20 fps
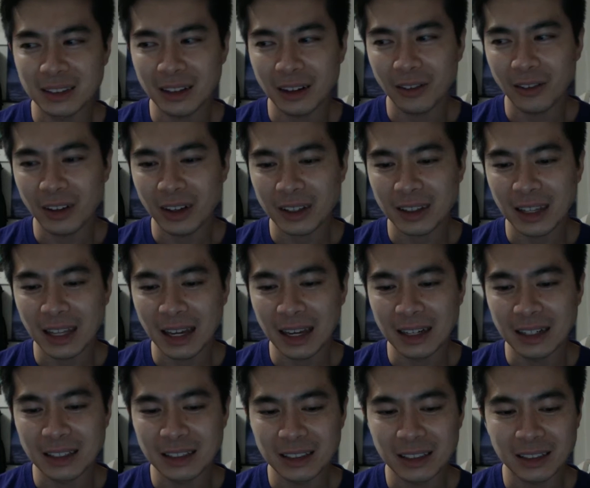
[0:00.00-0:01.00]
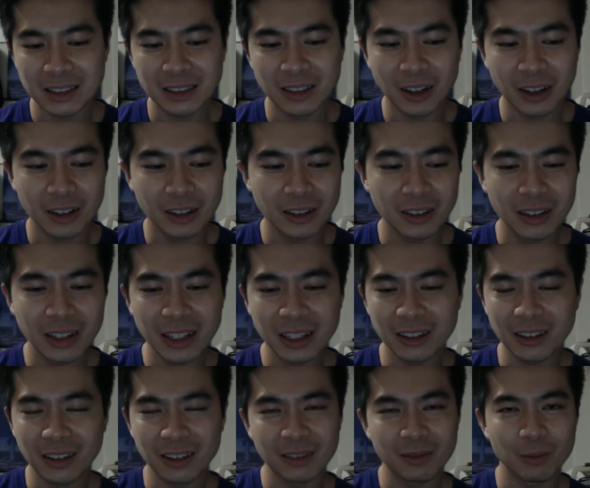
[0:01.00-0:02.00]
and stuff like that, and he's just not
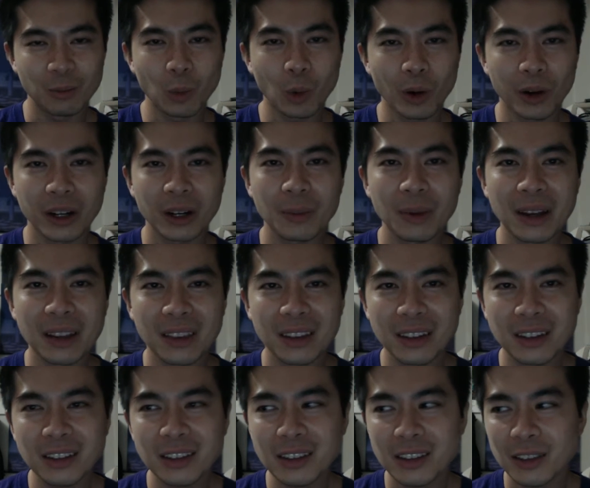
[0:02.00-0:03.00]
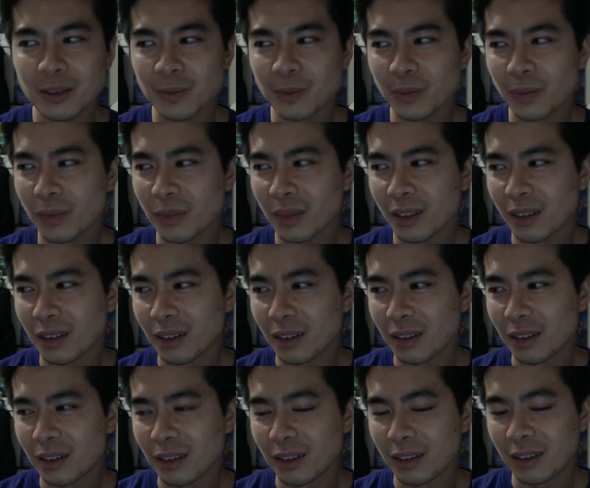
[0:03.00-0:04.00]
worrying about things.
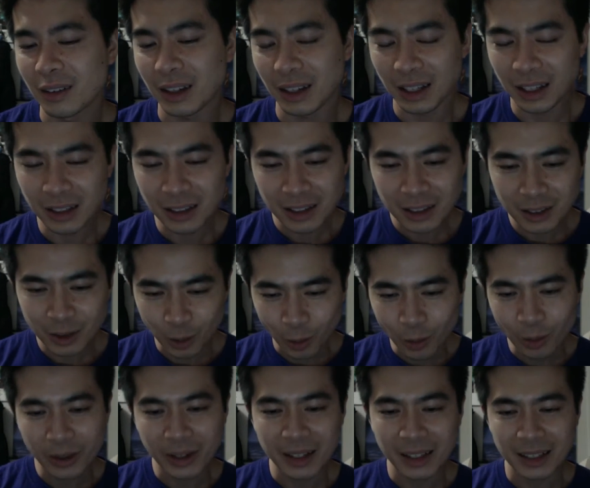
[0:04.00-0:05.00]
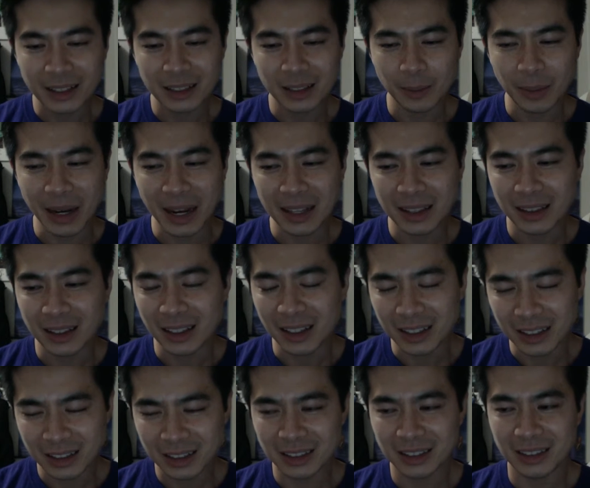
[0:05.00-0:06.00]
Like in the story, that's a bad.
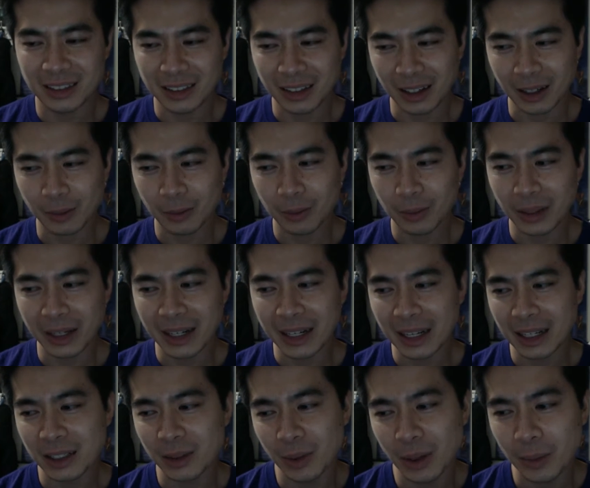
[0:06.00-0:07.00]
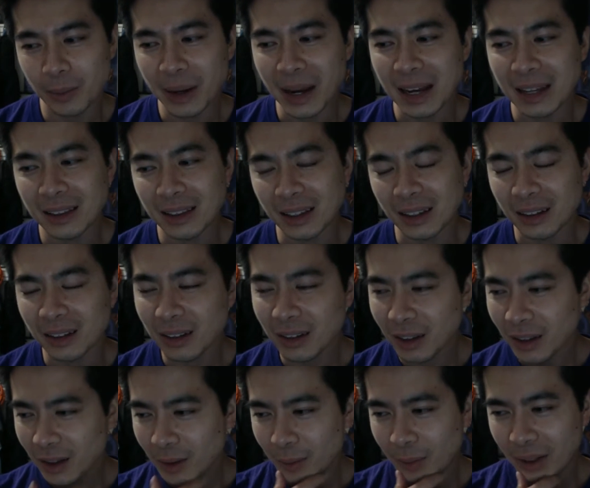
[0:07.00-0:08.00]
It's like played out to be a bad
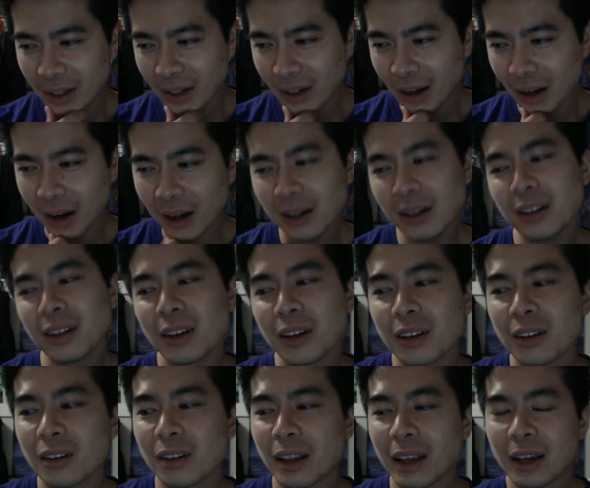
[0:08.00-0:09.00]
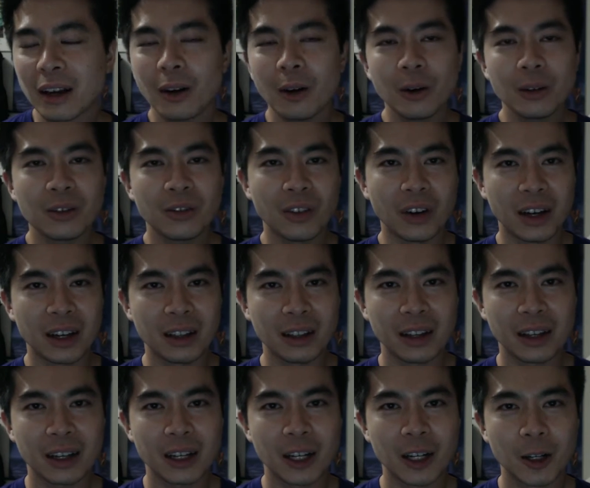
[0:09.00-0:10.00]
thing. But I don't know. Like I always find
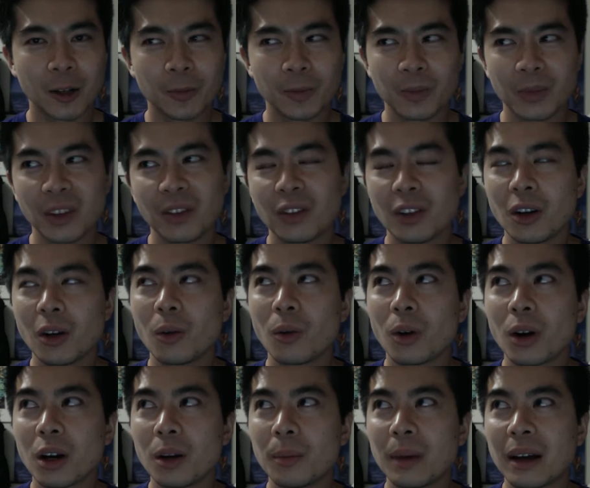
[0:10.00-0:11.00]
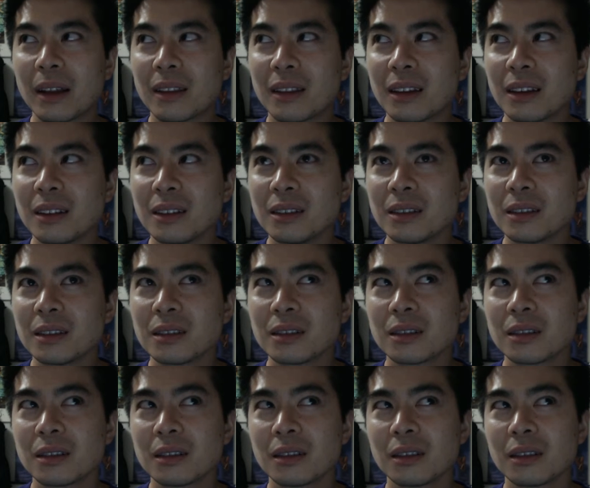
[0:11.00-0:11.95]
like if you don't worry about things,